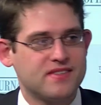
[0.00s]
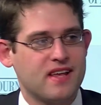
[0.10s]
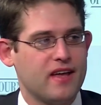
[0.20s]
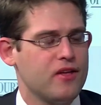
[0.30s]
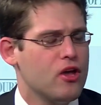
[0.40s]
and
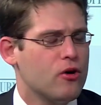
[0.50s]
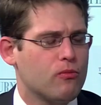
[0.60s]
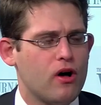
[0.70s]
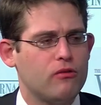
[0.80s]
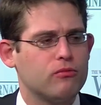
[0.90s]
say,
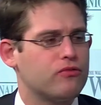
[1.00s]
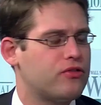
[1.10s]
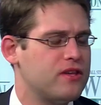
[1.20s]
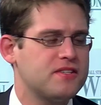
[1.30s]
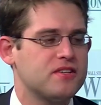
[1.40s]
well,
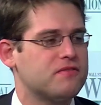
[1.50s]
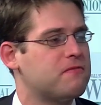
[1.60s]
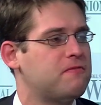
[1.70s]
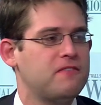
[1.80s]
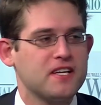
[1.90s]
this is
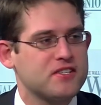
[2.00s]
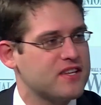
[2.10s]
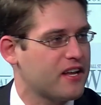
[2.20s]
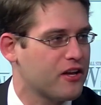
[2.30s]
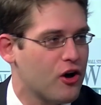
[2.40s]

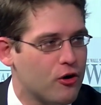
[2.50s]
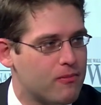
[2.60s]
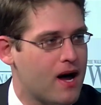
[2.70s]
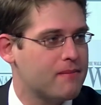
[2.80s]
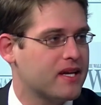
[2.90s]
fixing
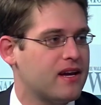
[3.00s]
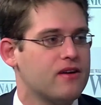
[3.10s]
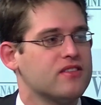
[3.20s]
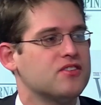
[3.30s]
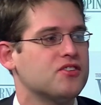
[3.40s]
Obamacare.